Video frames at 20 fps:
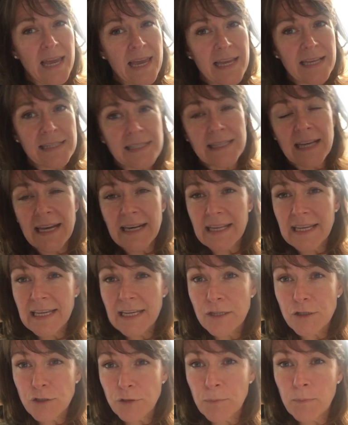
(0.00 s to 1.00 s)
is that
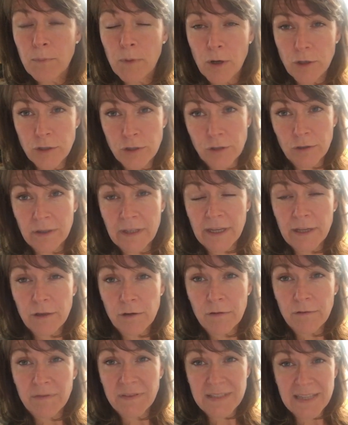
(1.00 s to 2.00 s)
each module that
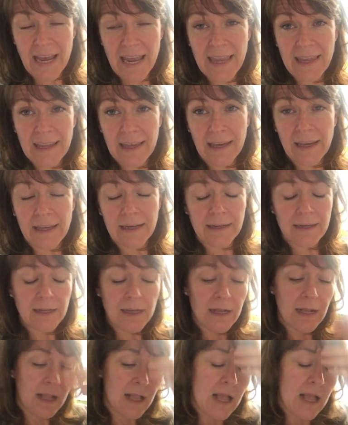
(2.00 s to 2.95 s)
you've taken,